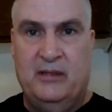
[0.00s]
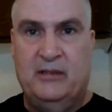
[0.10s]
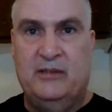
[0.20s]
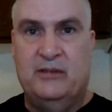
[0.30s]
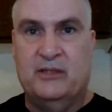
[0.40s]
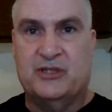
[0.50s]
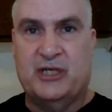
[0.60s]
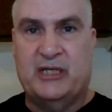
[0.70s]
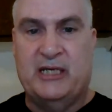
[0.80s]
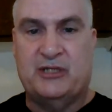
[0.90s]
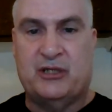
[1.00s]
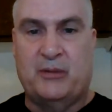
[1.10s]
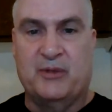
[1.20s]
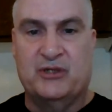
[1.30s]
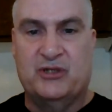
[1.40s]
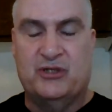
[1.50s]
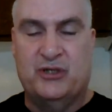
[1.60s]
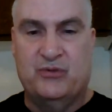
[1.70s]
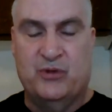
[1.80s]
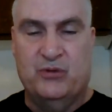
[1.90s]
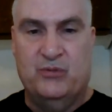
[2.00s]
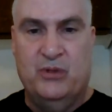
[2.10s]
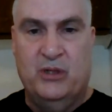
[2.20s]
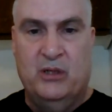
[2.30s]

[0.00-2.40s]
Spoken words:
in the psychiatric emergency room